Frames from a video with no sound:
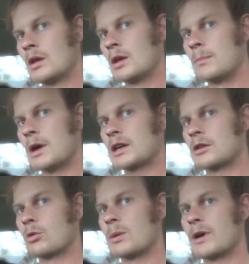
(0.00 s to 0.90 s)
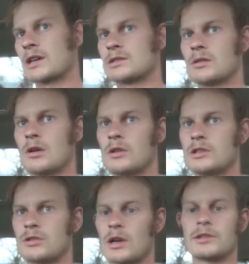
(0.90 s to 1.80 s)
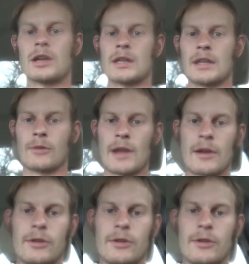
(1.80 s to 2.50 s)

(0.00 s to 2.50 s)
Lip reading: making their way back slowly, so I tried to get around